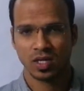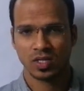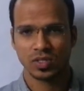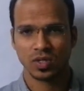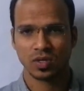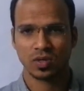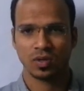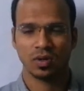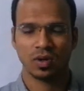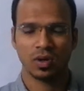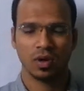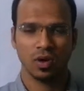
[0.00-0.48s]

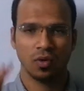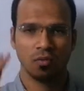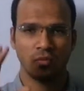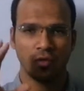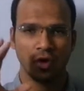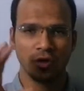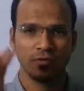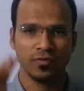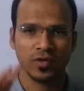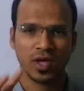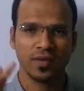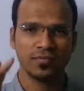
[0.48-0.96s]
So
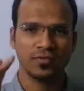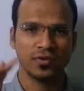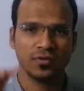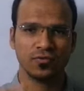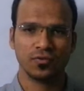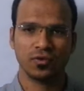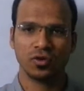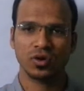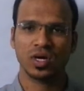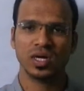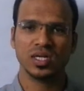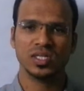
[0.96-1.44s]
what we have to
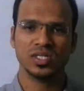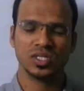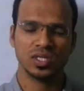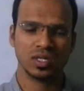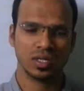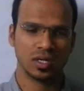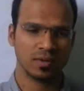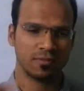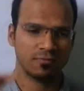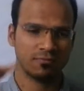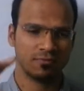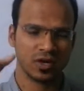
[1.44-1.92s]
focus
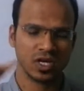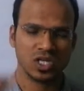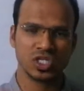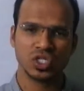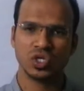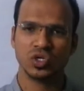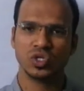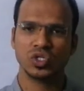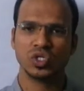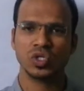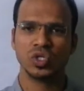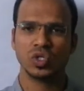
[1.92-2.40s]
here,
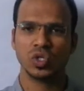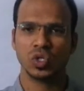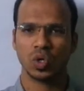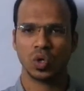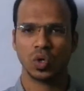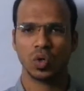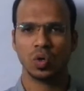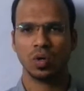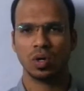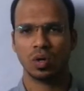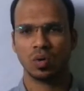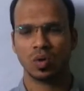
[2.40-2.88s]
first you should
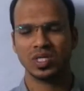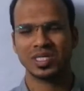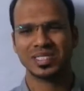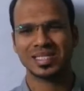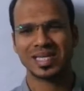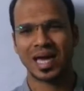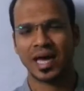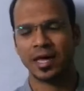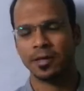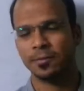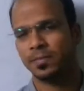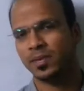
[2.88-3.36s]
know what is
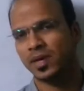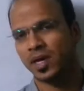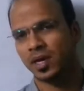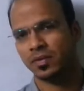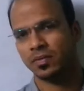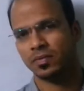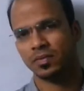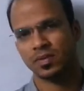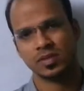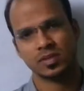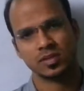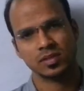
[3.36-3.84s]
IP
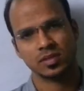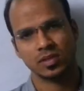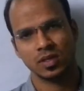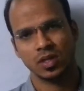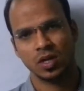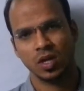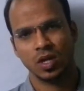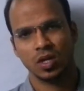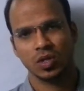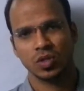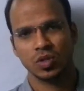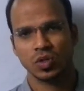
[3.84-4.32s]
address.
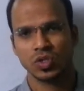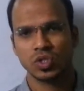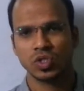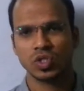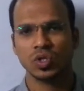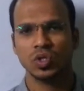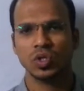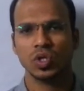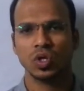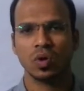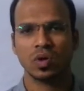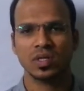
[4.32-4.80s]
You
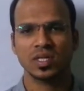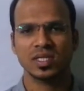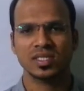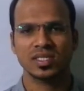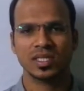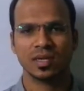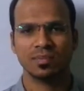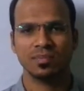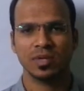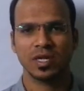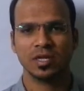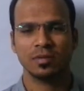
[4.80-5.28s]
should know what is
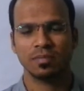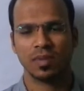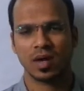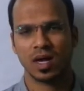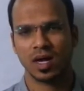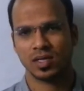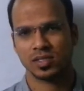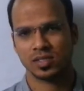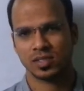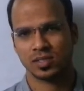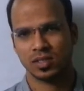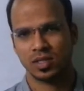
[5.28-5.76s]
subnet
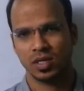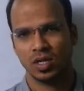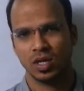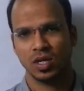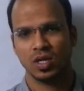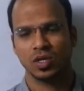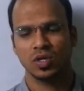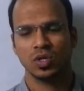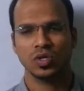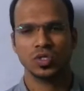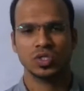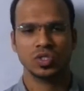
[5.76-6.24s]
mask.
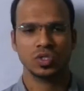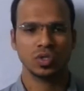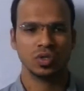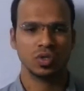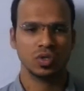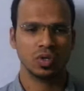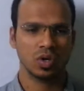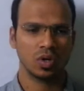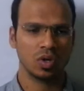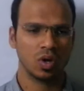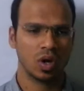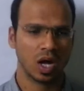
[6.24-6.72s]
You should
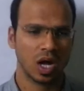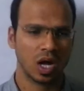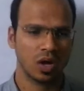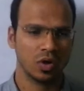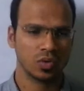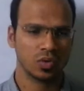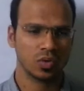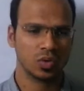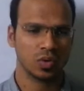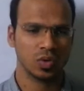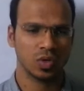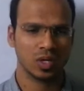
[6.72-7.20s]
know how
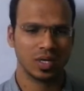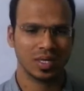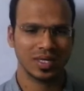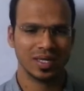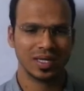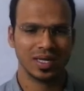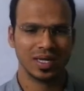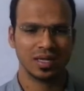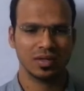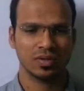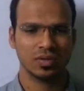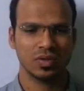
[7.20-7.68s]
to
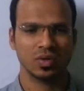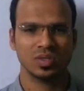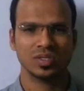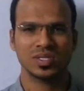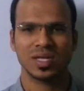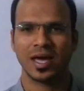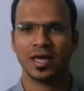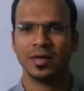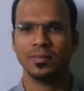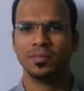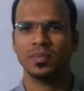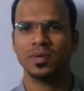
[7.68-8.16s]
create those
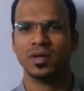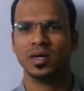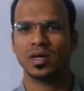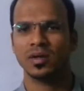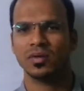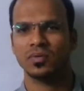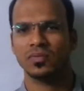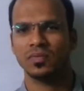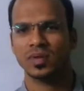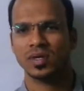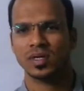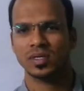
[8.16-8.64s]
IP
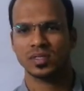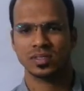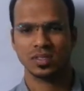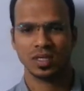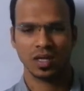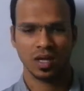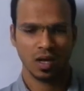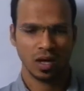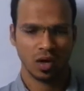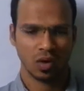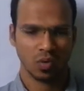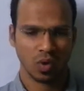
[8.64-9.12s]
address.
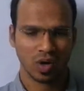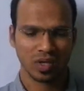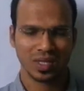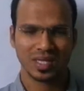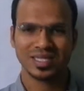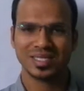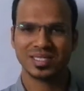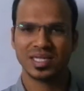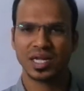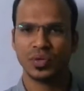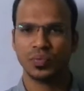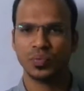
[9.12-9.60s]
What
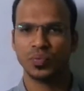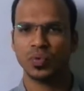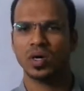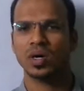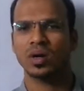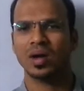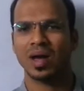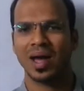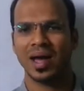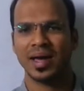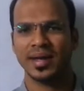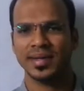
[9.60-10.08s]
is
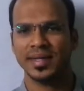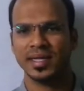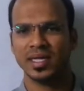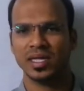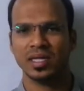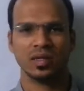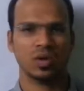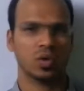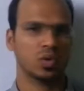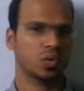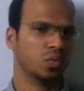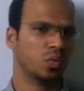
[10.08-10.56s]
network ID,
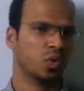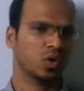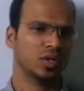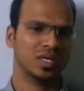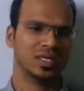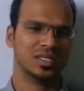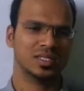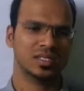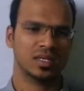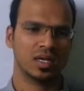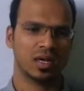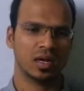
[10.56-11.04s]
what
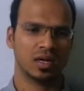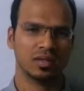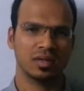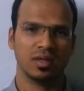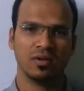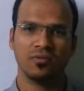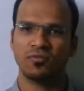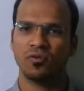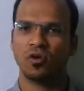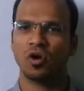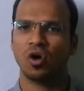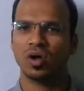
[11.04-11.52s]
is
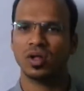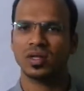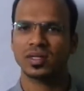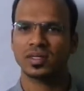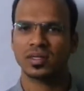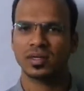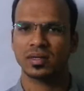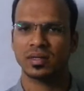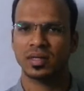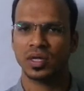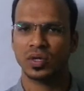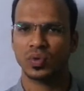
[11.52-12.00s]
default
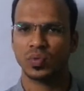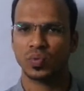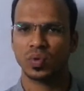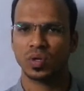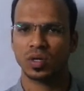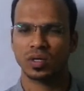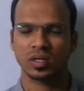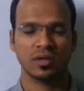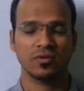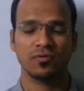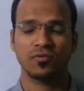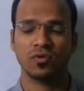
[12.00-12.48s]

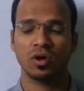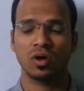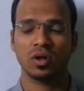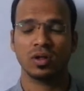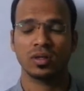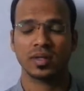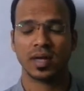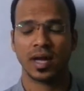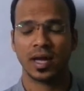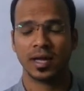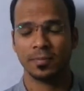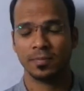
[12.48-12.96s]
network,
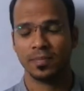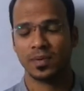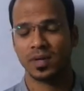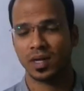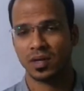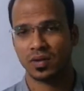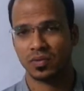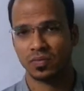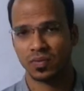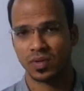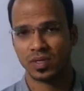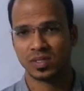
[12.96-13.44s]
default IP
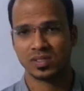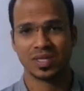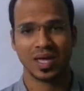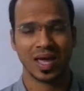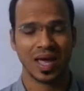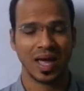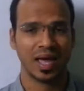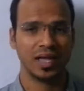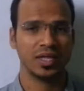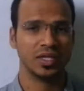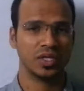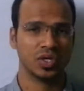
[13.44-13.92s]
address,
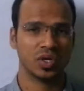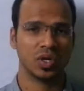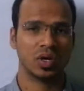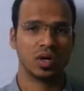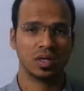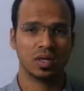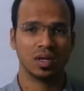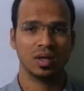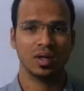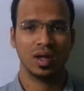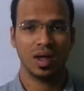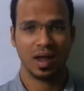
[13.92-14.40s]
and your
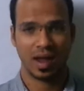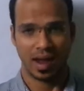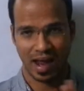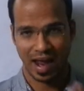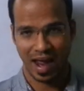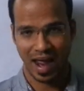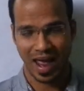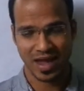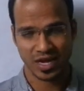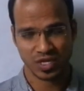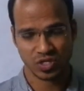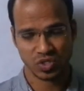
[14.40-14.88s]

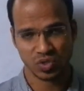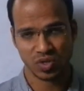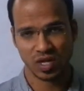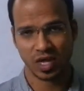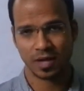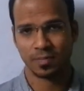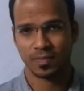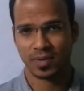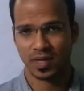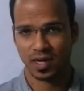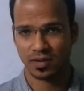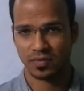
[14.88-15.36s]
actual
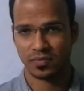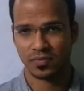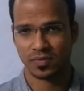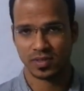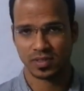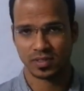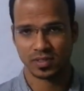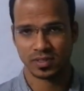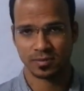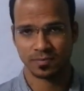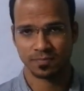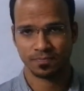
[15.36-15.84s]
IP
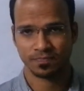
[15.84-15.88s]
address.